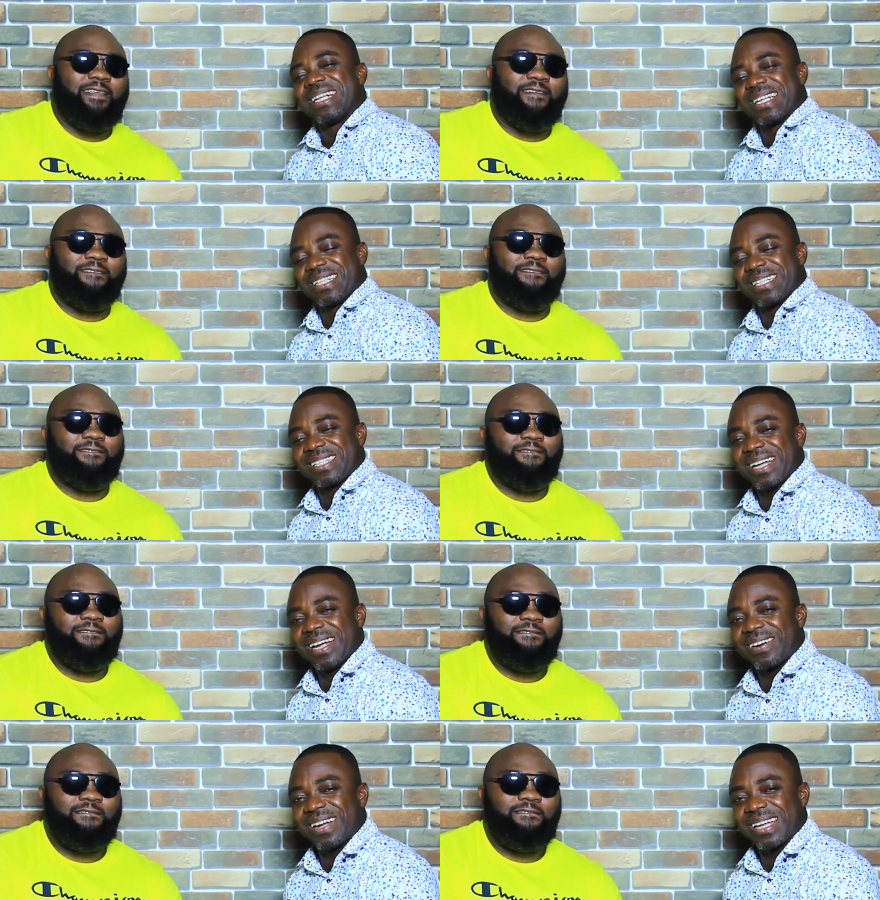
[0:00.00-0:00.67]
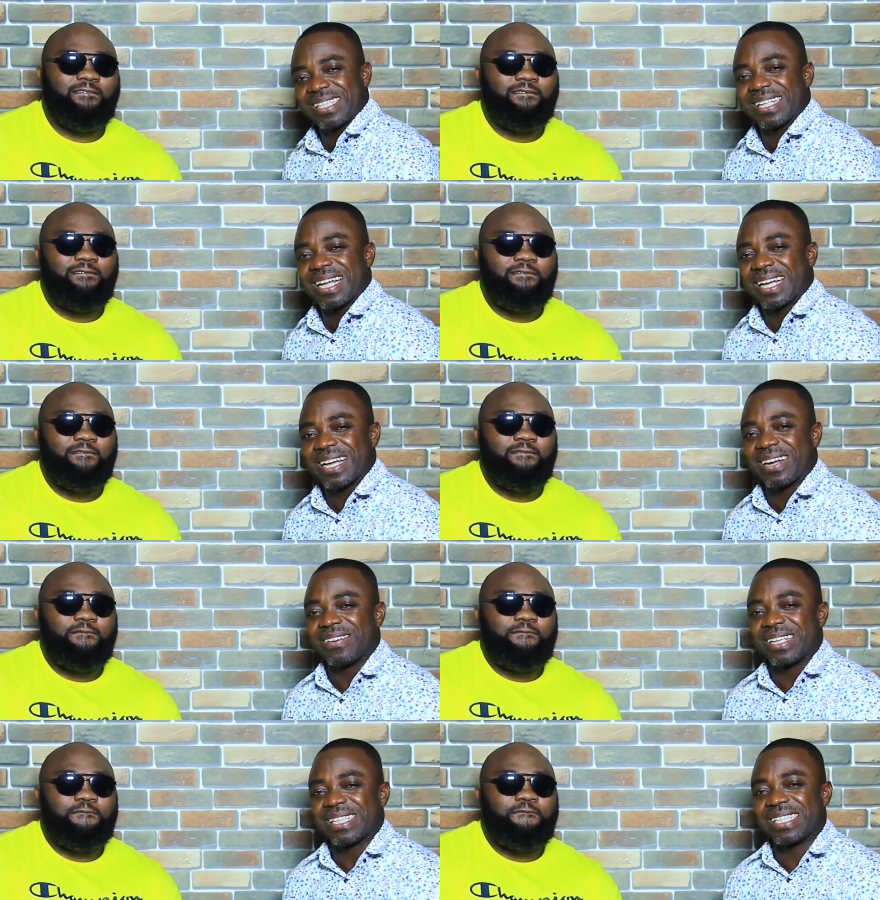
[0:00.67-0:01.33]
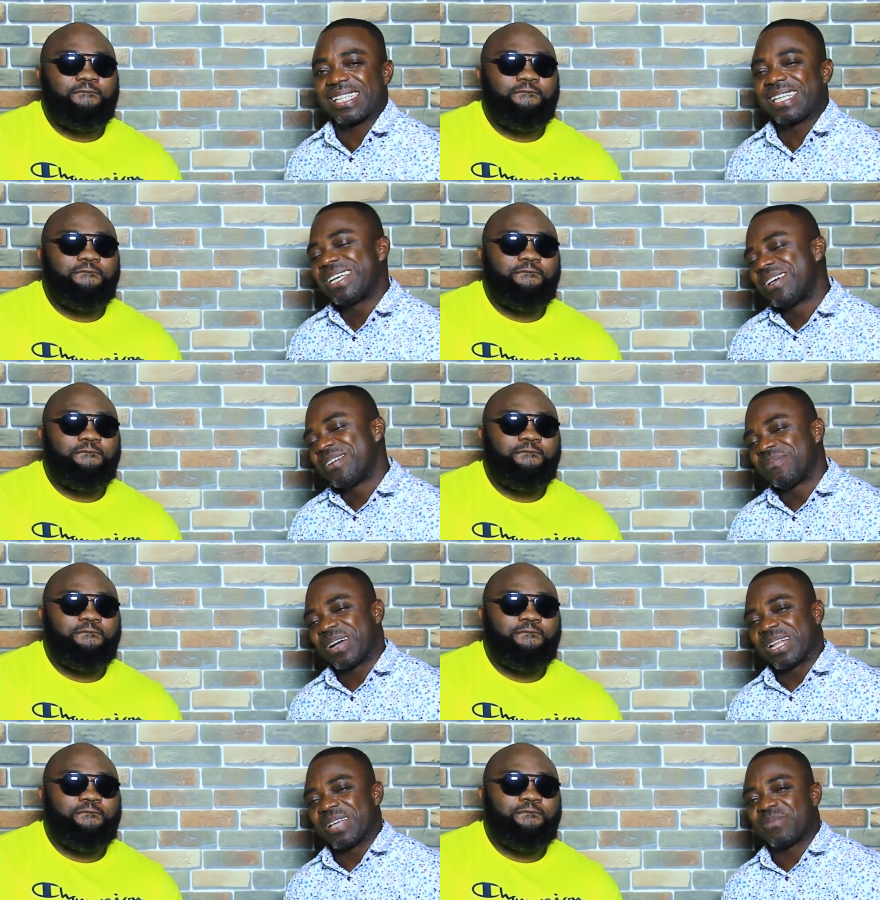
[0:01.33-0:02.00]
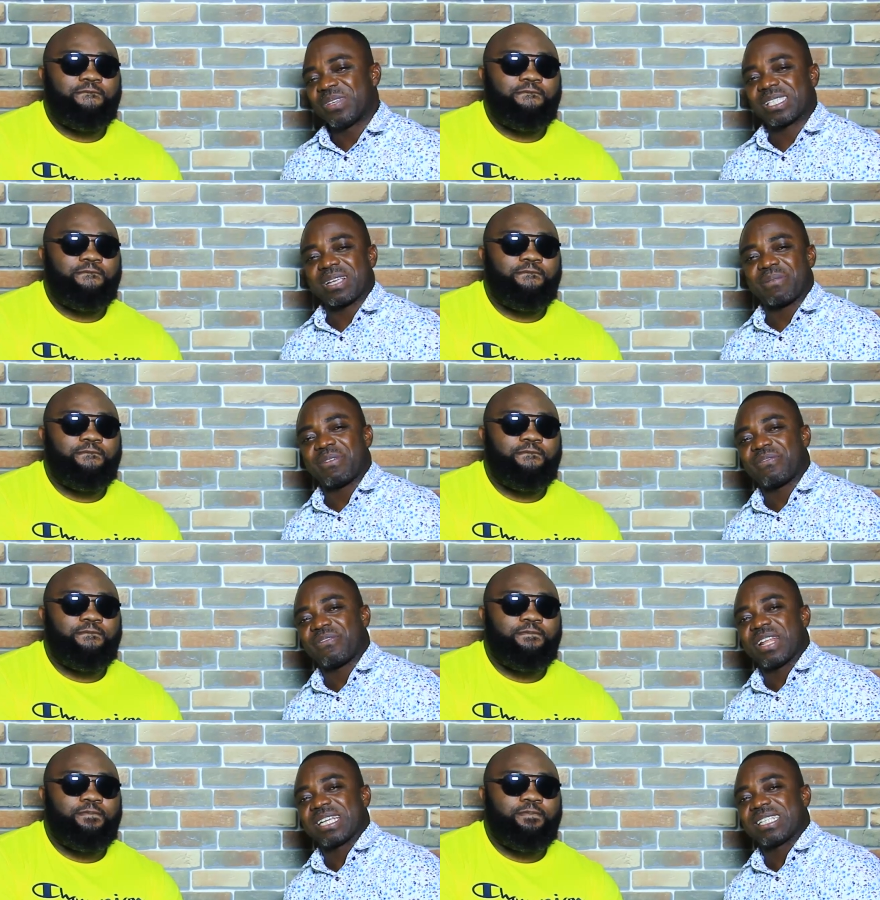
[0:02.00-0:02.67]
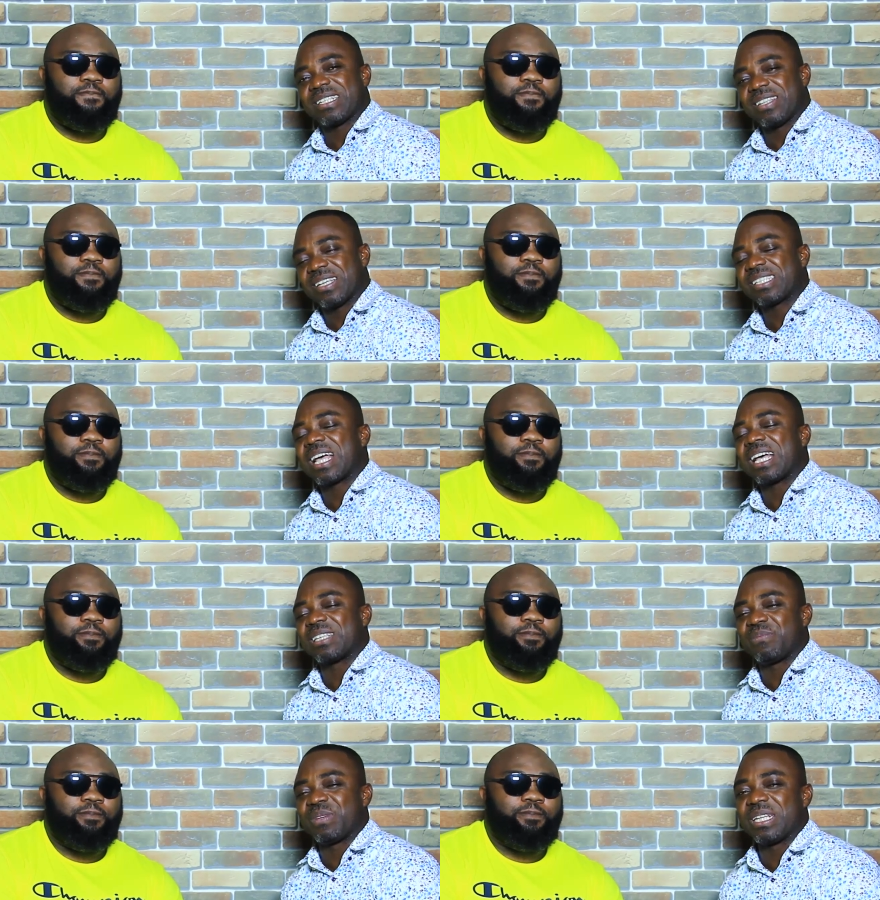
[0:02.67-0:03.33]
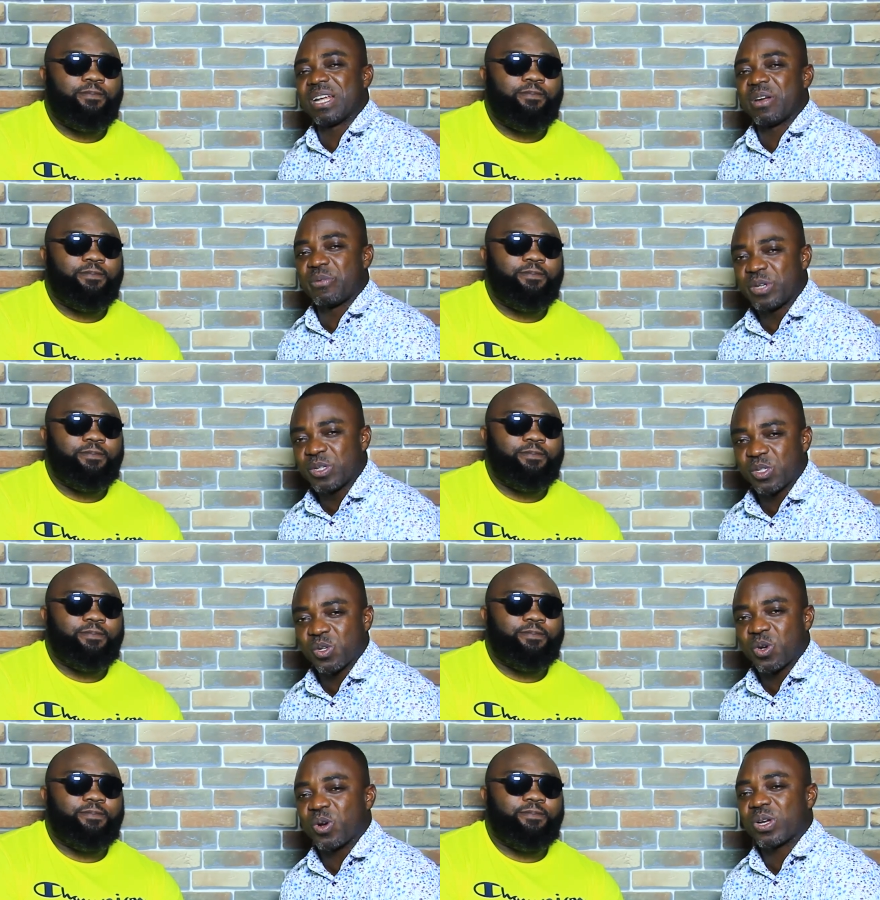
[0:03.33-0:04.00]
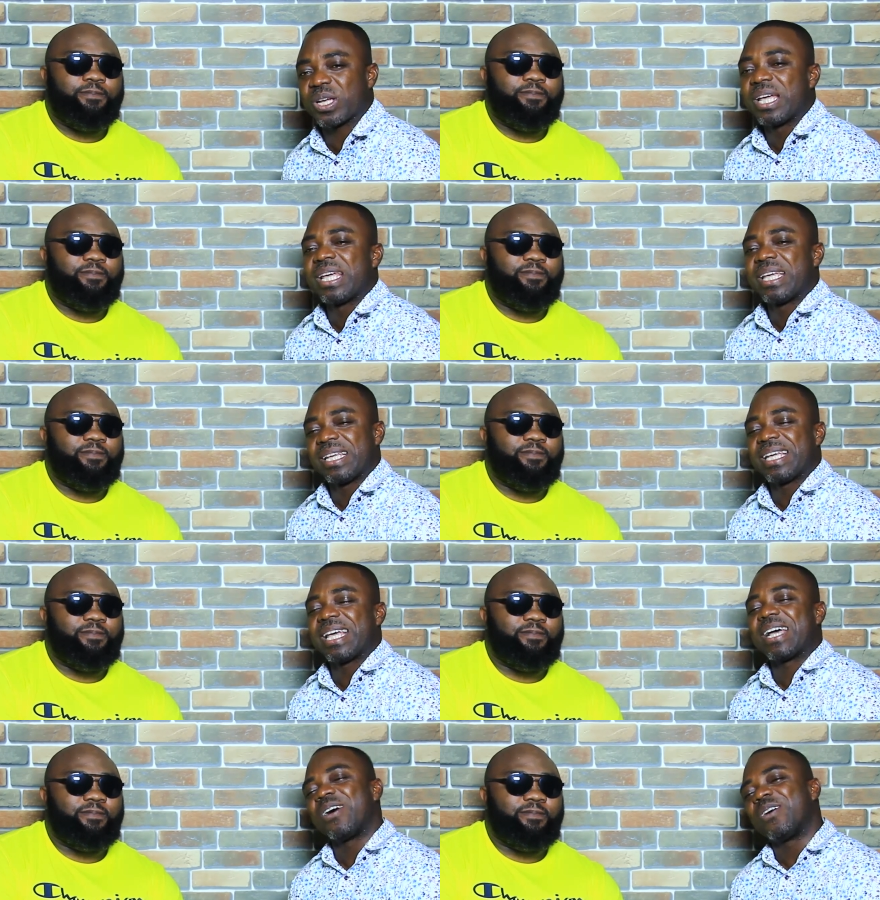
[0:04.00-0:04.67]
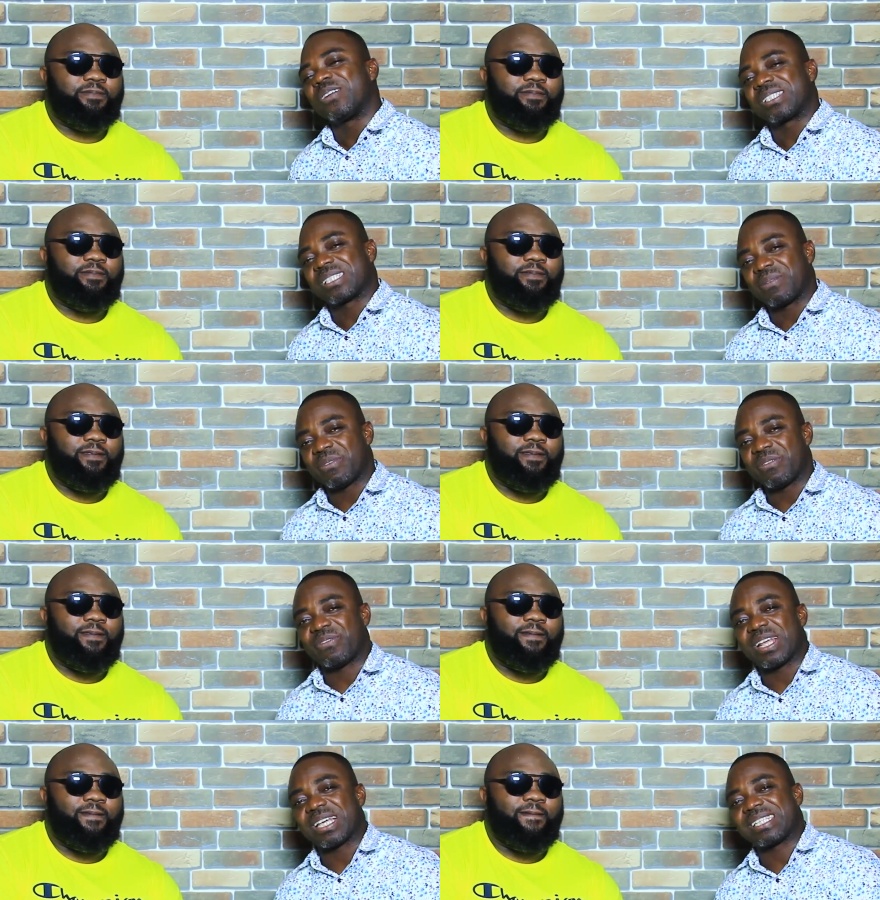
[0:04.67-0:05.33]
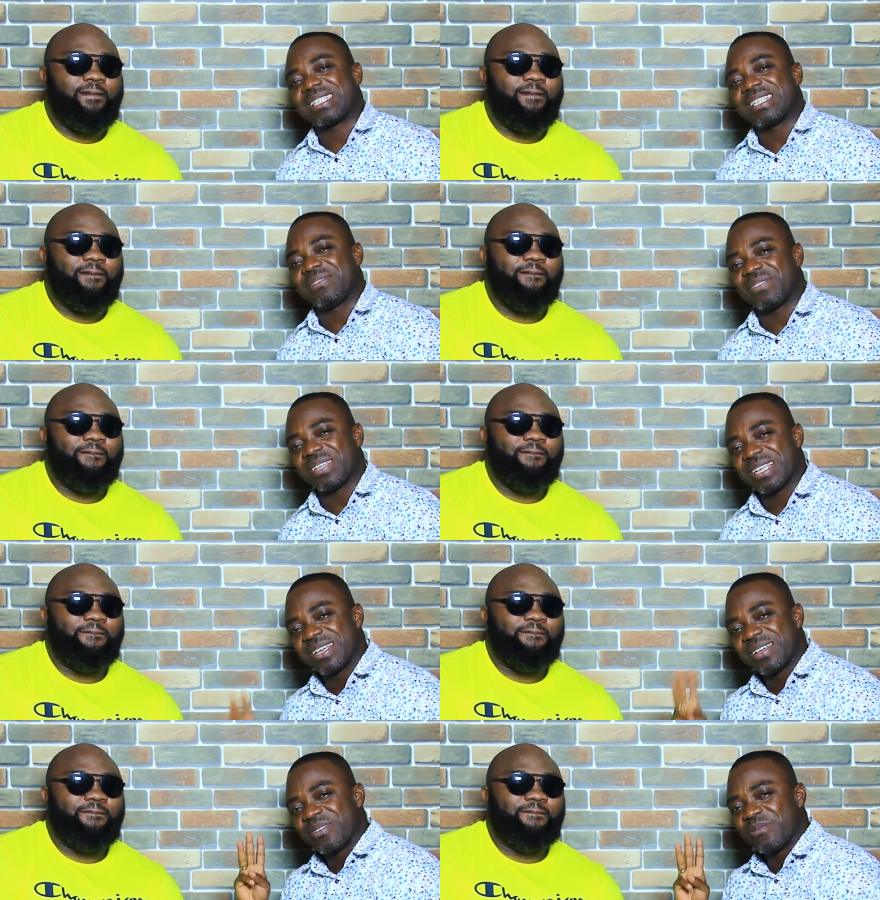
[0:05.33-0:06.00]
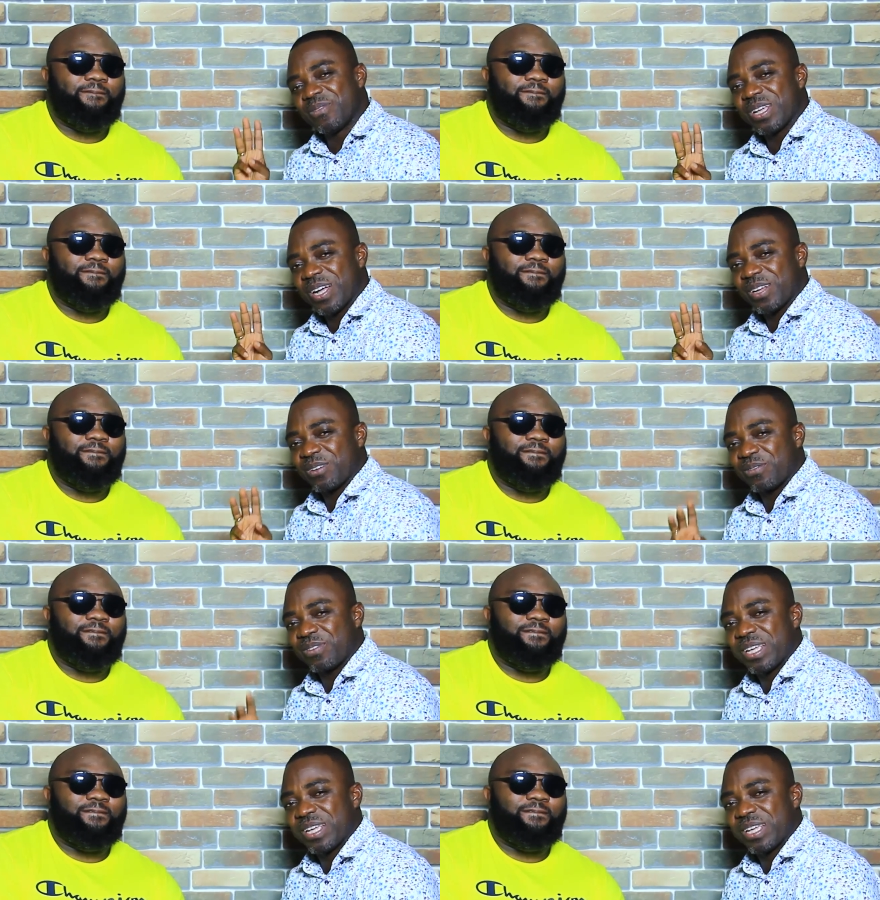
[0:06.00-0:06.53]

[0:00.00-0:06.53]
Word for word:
Speaker 1: Digital Rasta Currency. My name is Sammy Flex. This has been The Real Talk here on Sammy Flex TV. We out of